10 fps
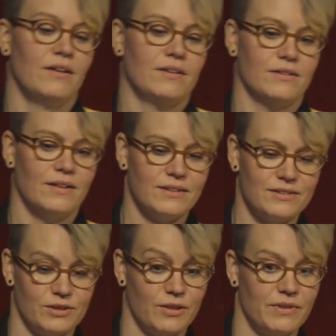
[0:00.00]
So
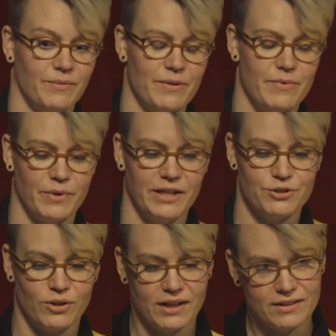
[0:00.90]
that's something maybe we need
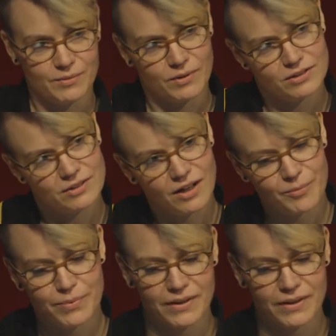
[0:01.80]
to hide them on top,